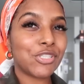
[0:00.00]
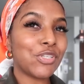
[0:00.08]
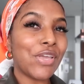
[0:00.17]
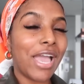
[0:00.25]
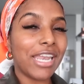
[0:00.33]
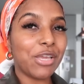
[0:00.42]
So
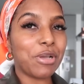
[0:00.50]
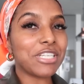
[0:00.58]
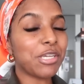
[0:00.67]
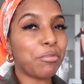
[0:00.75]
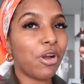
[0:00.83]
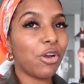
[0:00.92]
yeah, anyways,
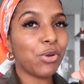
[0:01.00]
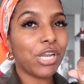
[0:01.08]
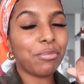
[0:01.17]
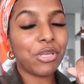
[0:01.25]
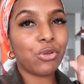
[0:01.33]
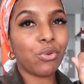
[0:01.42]
tomorrow we're
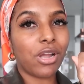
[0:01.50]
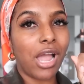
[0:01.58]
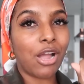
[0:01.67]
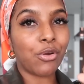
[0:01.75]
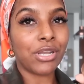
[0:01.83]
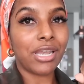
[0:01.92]
gonna be doing
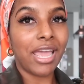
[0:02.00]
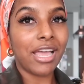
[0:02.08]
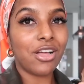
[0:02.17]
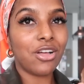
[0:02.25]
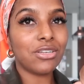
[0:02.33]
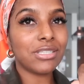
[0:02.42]
our
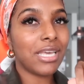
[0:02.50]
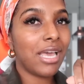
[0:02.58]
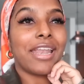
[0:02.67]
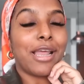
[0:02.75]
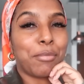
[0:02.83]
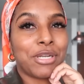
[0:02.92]
nails
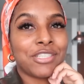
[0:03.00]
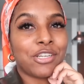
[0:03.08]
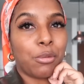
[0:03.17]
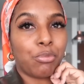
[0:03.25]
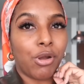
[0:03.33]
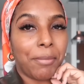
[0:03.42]
and I'm gonna
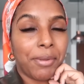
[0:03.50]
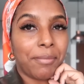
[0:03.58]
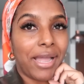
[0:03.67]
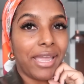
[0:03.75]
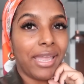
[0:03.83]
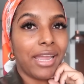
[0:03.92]
start prepping
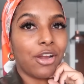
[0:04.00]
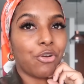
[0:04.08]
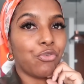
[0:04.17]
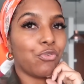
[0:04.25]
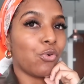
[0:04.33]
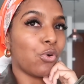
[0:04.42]
my
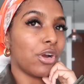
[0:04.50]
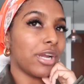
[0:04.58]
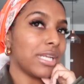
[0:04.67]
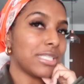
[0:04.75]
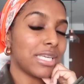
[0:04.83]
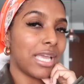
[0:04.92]
hair for
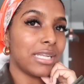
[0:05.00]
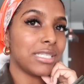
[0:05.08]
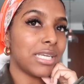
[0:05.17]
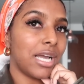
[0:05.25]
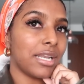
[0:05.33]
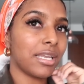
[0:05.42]
it to get
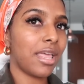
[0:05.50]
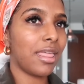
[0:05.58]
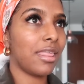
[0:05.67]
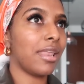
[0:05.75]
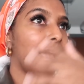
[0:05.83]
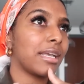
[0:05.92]
done
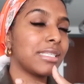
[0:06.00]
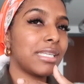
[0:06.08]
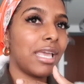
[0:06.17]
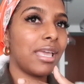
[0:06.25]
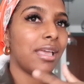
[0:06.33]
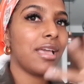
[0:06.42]
the next
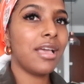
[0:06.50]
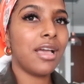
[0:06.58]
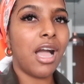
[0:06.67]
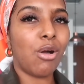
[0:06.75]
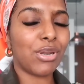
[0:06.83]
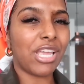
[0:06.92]
day.
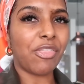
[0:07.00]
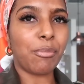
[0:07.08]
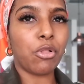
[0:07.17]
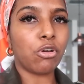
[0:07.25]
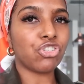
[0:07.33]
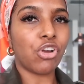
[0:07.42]
I want to get the
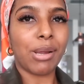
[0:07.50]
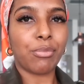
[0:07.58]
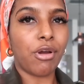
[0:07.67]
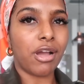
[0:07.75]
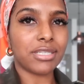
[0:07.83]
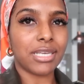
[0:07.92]
blow dry
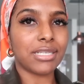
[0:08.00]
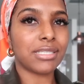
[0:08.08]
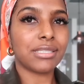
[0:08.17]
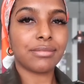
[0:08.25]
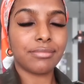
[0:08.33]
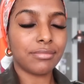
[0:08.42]

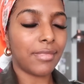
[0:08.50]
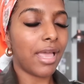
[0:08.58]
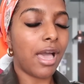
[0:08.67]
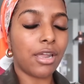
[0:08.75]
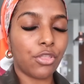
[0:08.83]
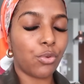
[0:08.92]
process
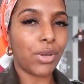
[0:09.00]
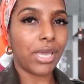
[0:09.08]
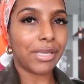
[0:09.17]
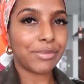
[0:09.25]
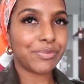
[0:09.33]
out of the way.